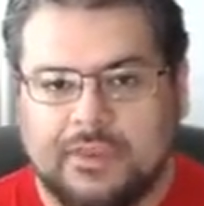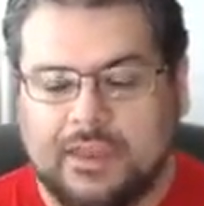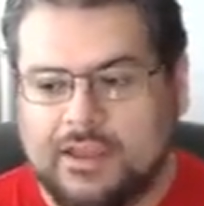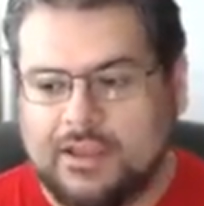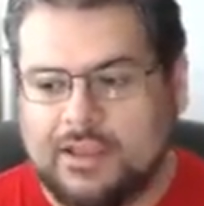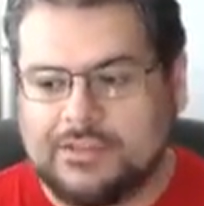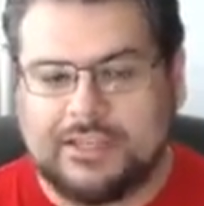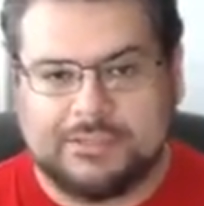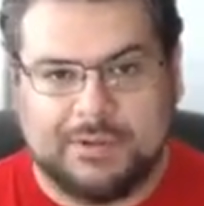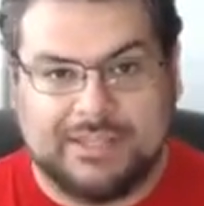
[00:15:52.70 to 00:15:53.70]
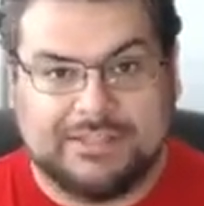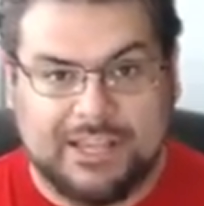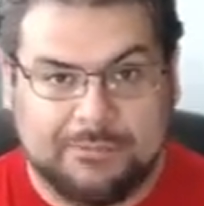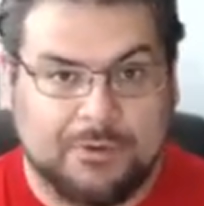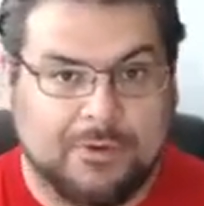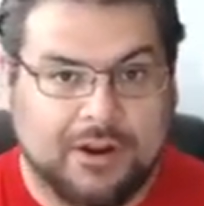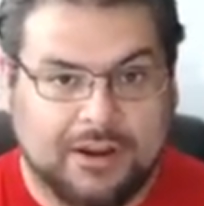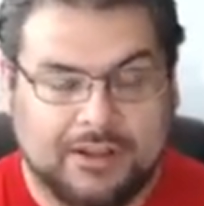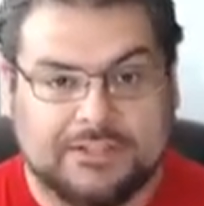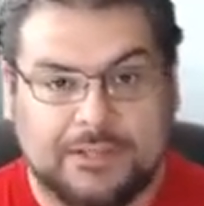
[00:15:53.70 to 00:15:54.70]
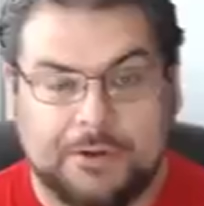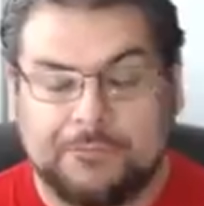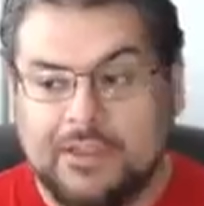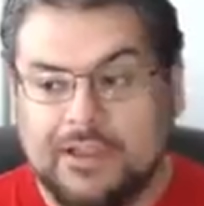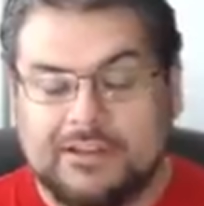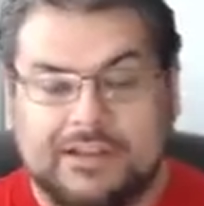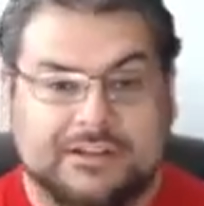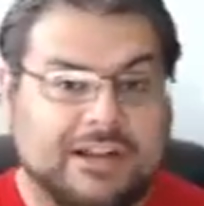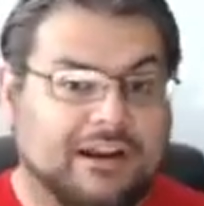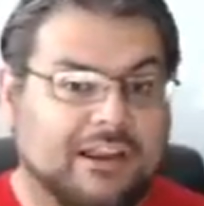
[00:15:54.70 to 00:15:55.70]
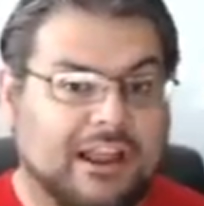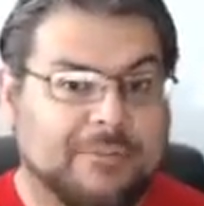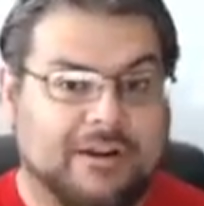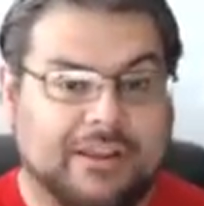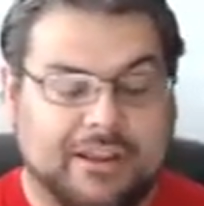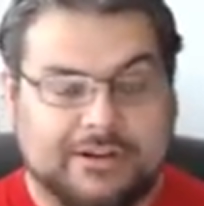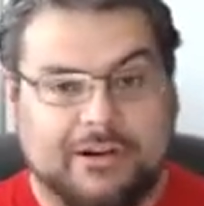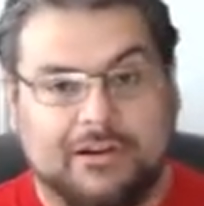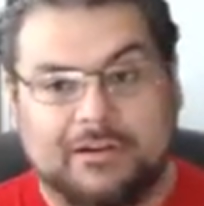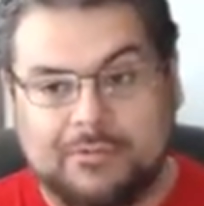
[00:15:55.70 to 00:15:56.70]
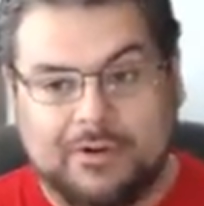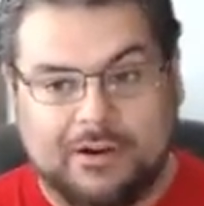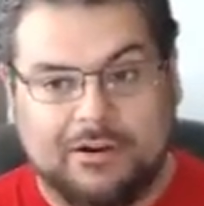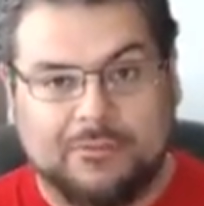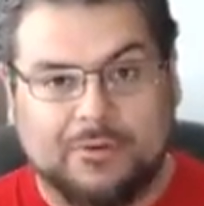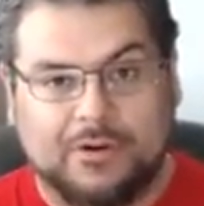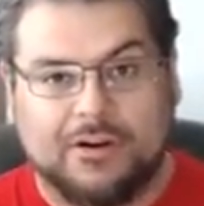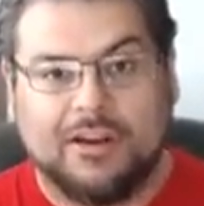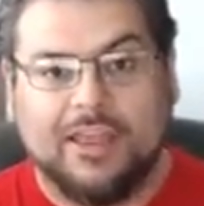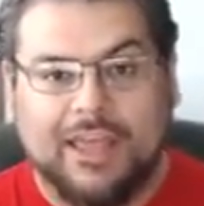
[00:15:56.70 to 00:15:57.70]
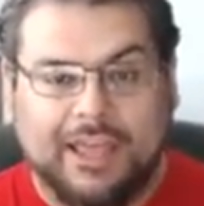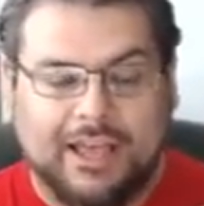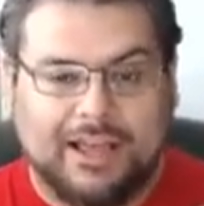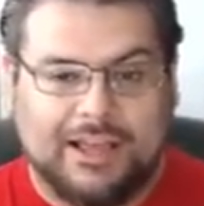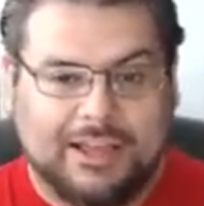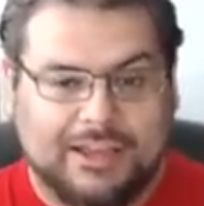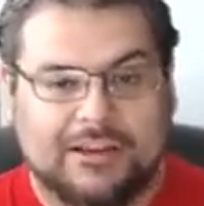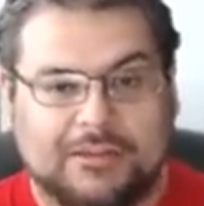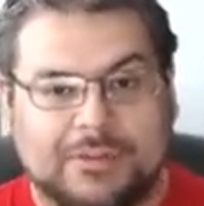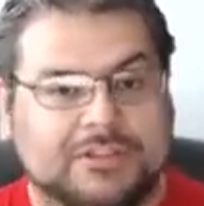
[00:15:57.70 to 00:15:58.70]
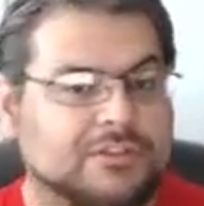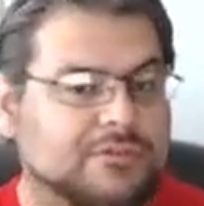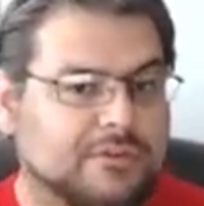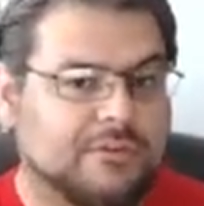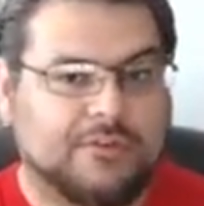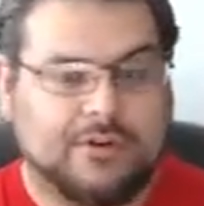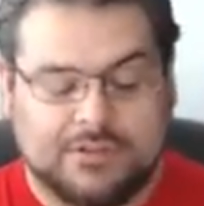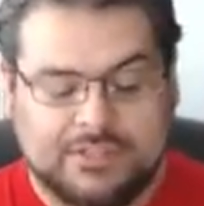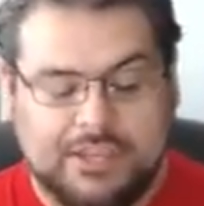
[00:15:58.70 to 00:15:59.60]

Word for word: as, as it relates to email marketing. So the entire library, you get to earn, earn more uh, and commissions for referrals, and you